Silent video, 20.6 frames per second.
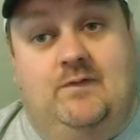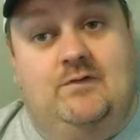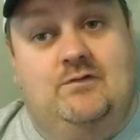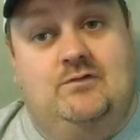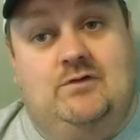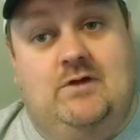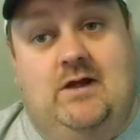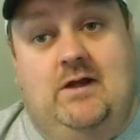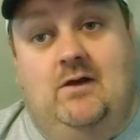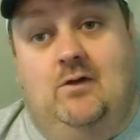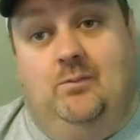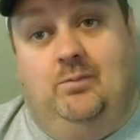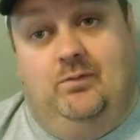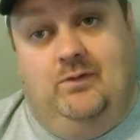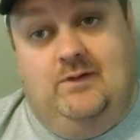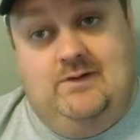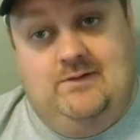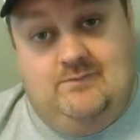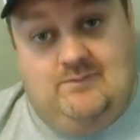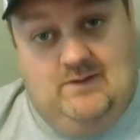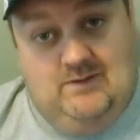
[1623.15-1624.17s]
this channel.
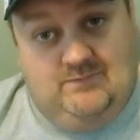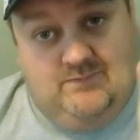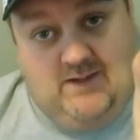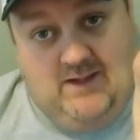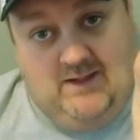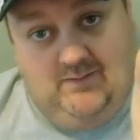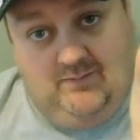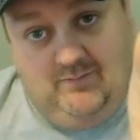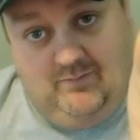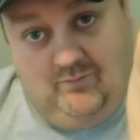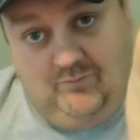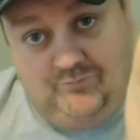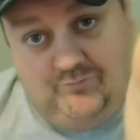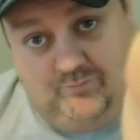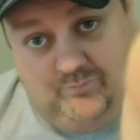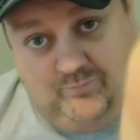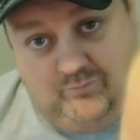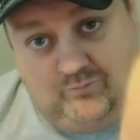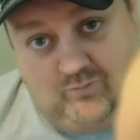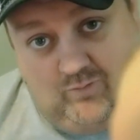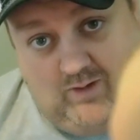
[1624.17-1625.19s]
Please hit that little
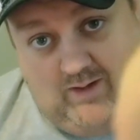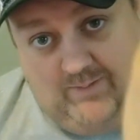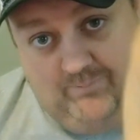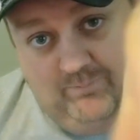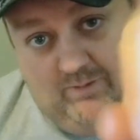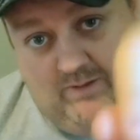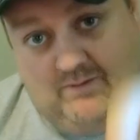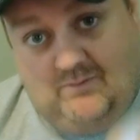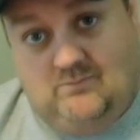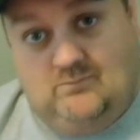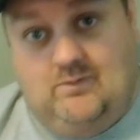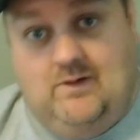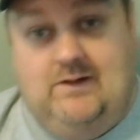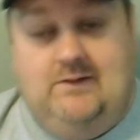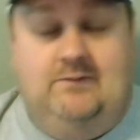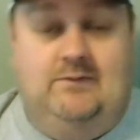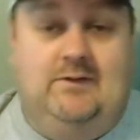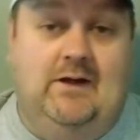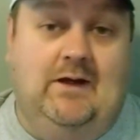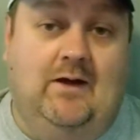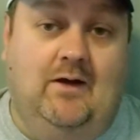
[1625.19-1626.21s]
subscribe button
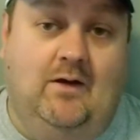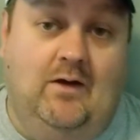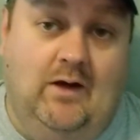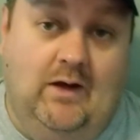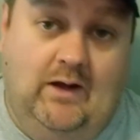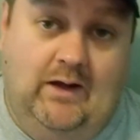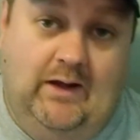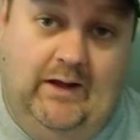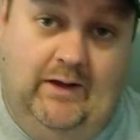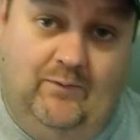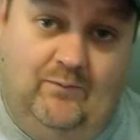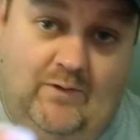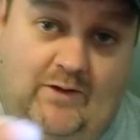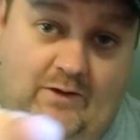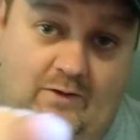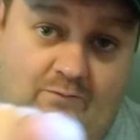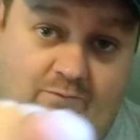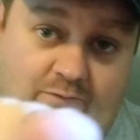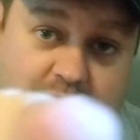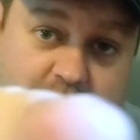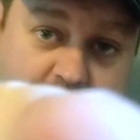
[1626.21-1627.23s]
right there, and right
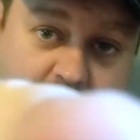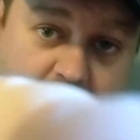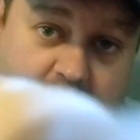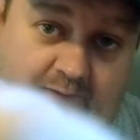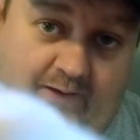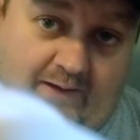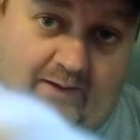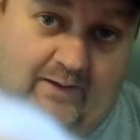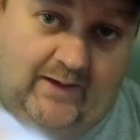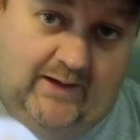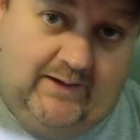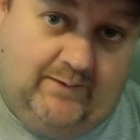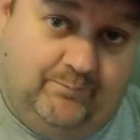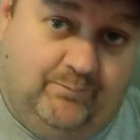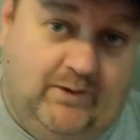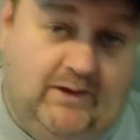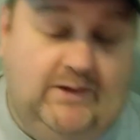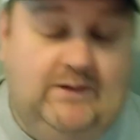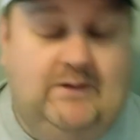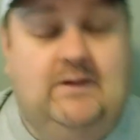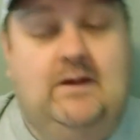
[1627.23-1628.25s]
over there, that like
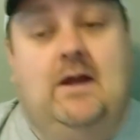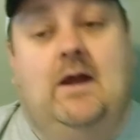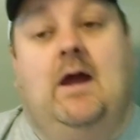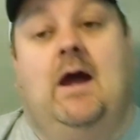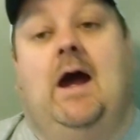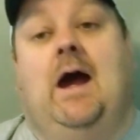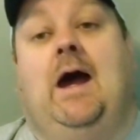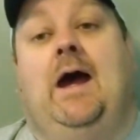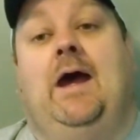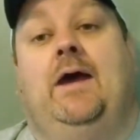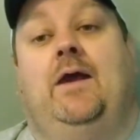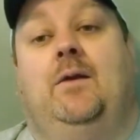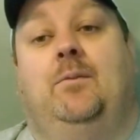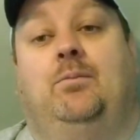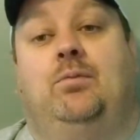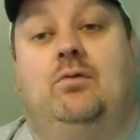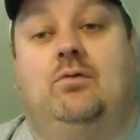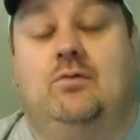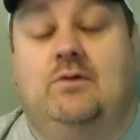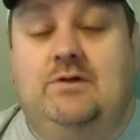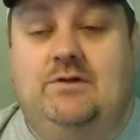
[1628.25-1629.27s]
button. I'd
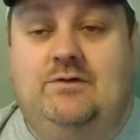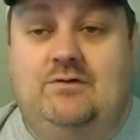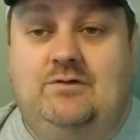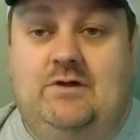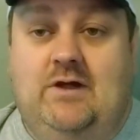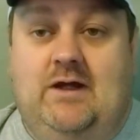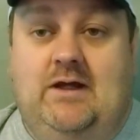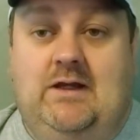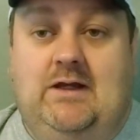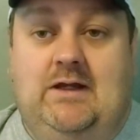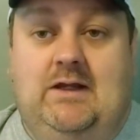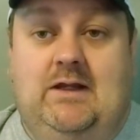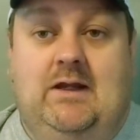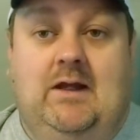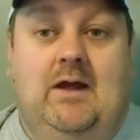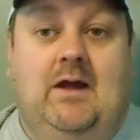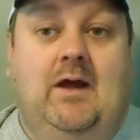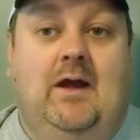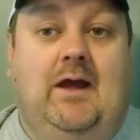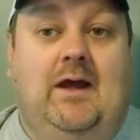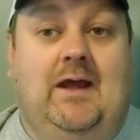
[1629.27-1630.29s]
appreciate it.
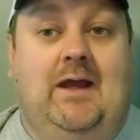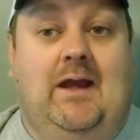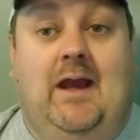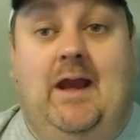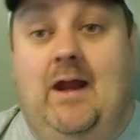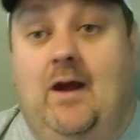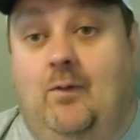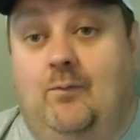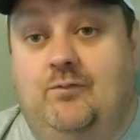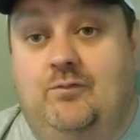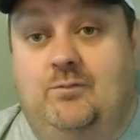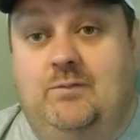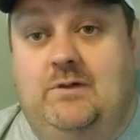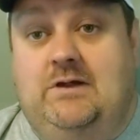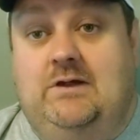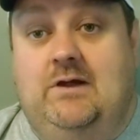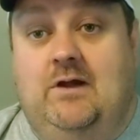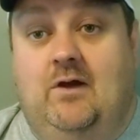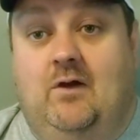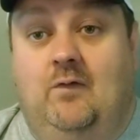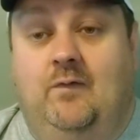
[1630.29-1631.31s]
It helps me
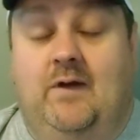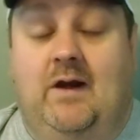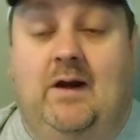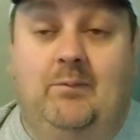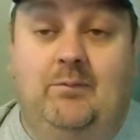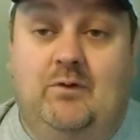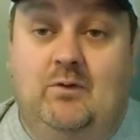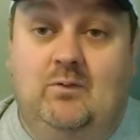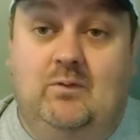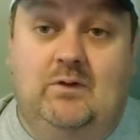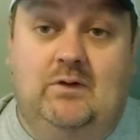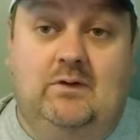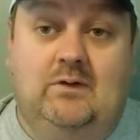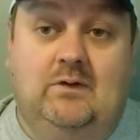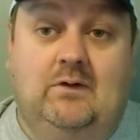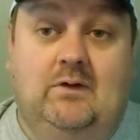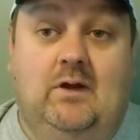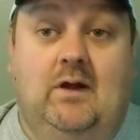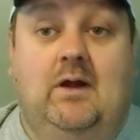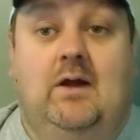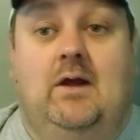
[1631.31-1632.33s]
know that I'm